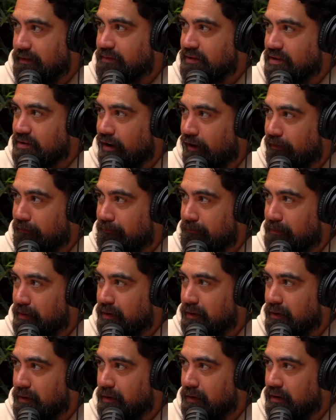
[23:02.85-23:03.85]
of
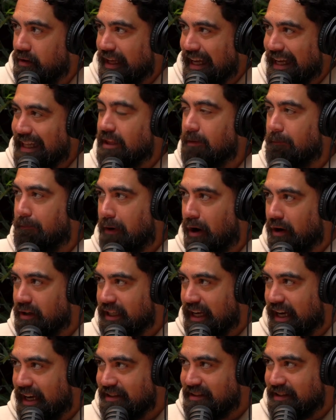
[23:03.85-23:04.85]
softball in the
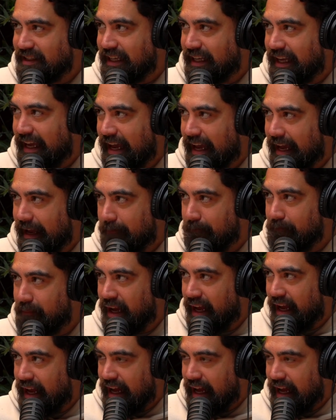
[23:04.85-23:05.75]
podcasting game